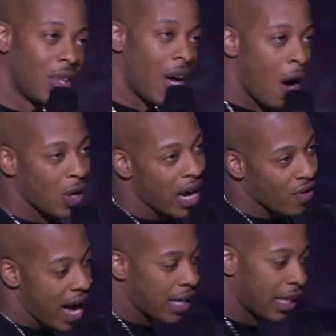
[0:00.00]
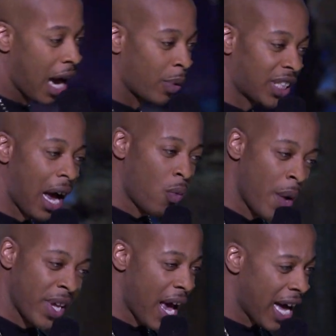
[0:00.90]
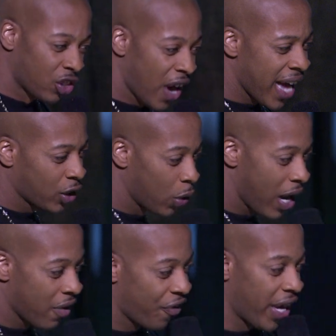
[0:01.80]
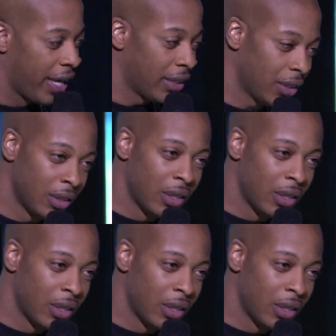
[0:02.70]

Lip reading: I don't like riding in the car with y'all women. Y'all drive too damn fast.